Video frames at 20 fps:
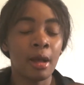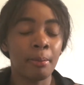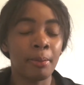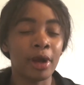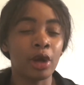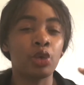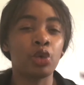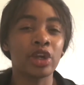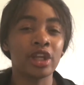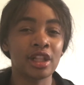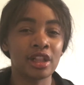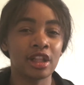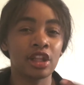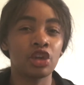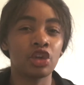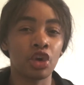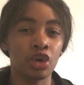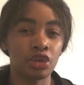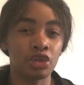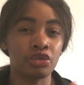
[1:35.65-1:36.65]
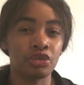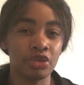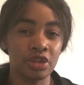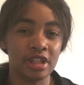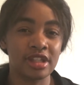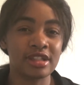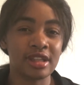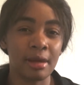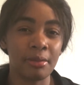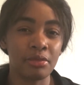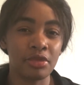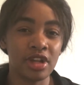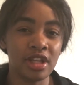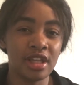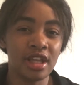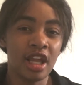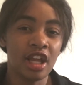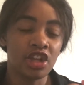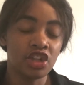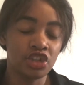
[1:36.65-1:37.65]
but quickly go through the
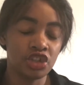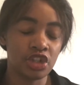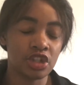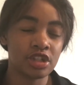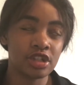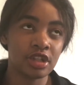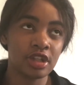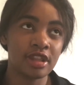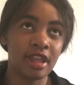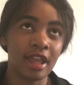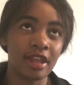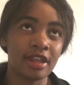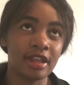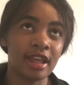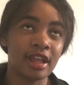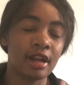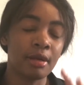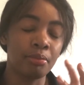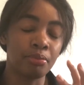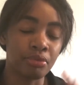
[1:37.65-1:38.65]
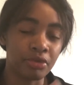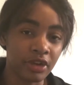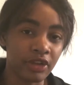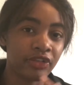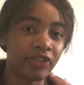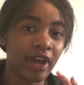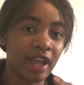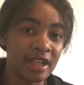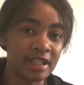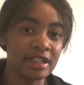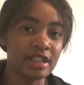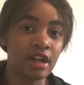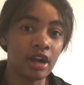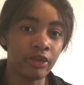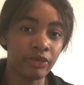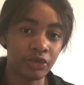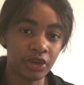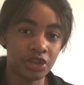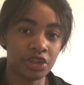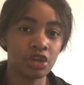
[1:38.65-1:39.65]
summary just so that you get a brief idea
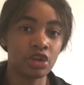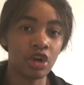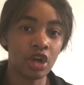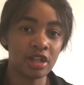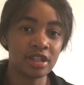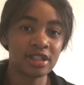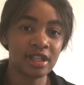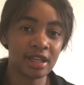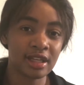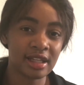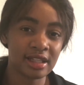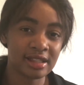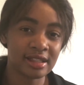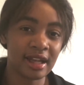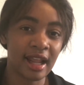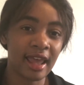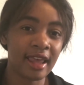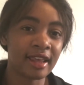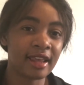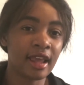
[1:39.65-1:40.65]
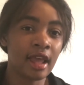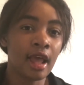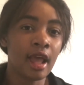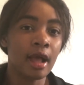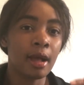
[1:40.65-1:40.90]
of what the content is like.